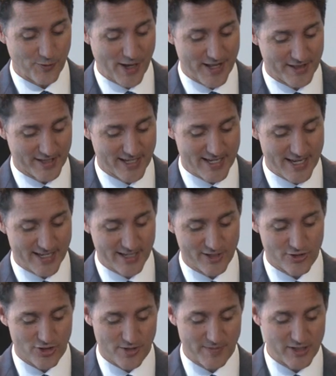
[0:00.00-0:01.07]
and the
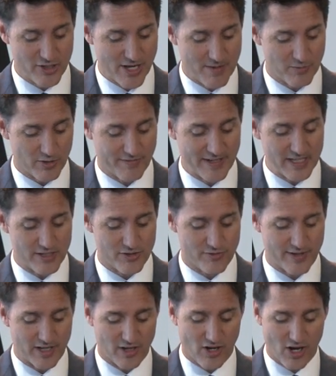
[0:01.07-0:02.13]
Canadian German Chamber of
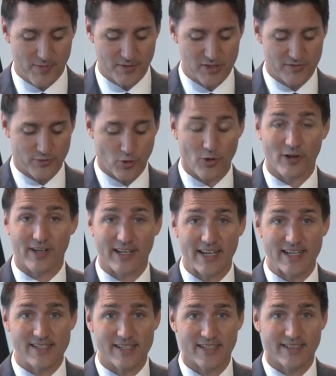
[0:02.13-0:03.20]
Industry and Commerce for
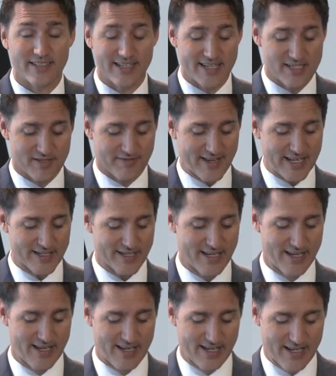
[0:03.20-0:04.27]
organizing today's event.
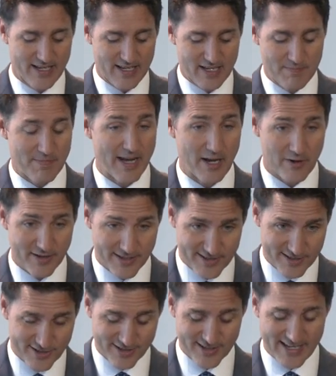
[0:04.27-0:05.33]
Perrin,
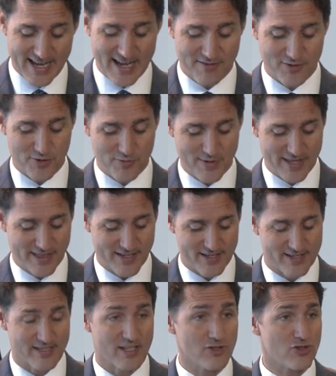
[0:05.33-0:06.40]
it's good to have you with
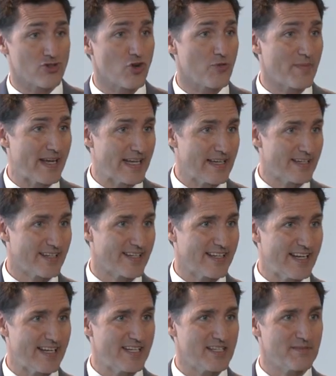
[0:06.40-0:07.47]
us, and so many
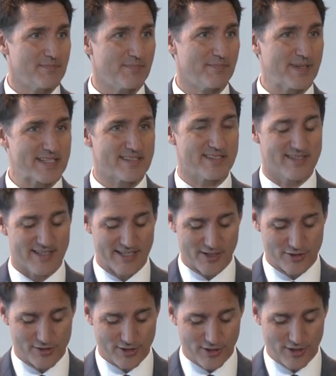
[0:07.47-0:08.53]
Canadian business
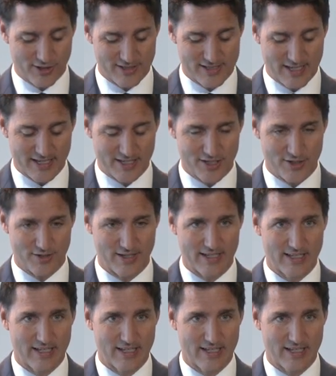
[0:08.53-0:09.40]
leaders alongside you.